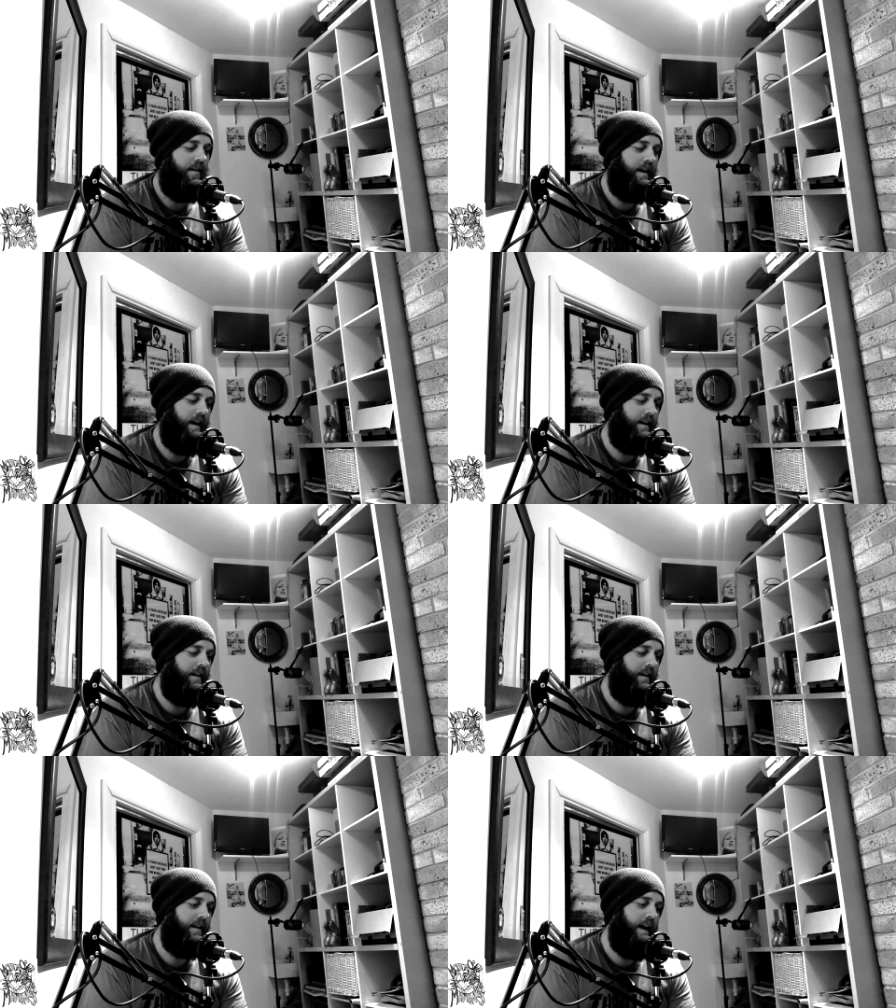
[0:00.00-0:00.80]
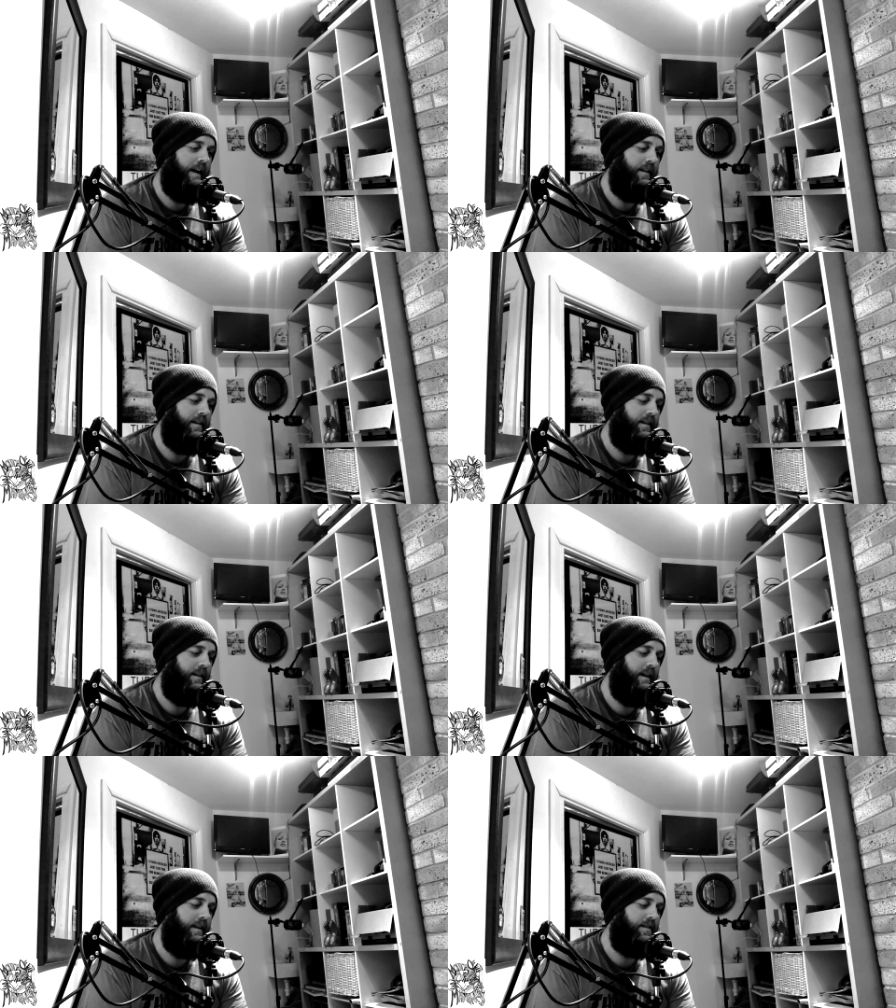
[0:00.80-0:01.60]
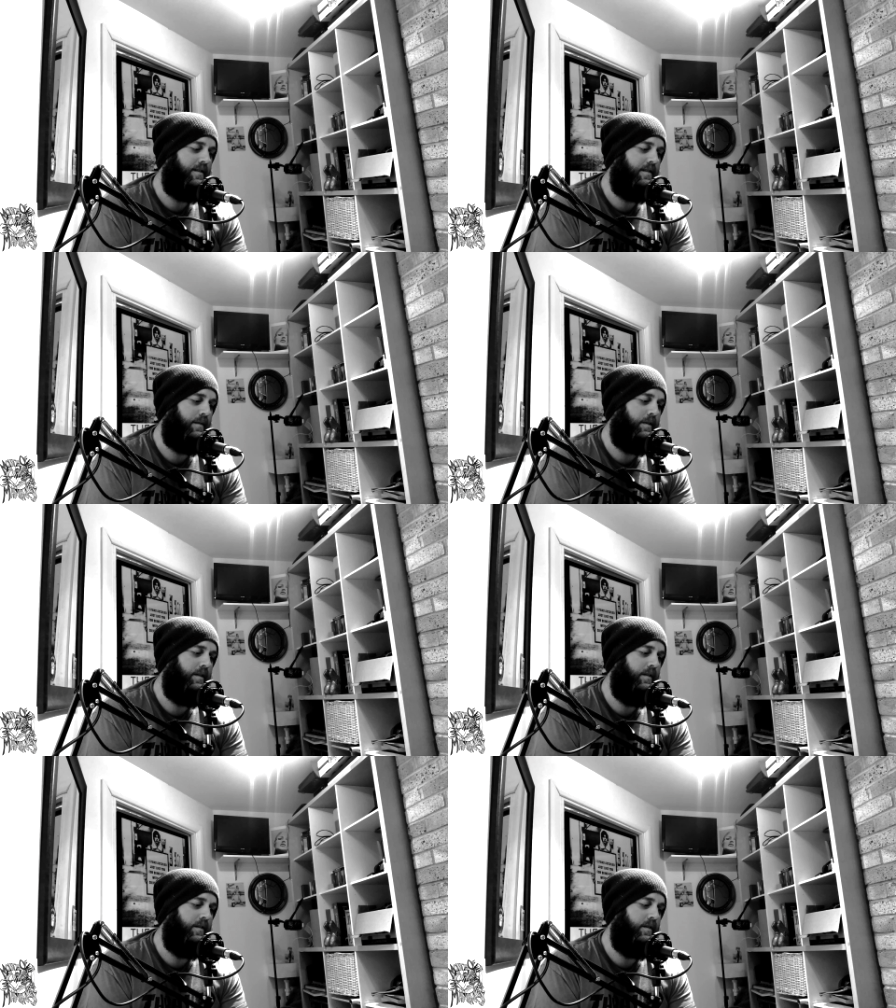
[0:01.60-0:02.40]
like, again, it's someone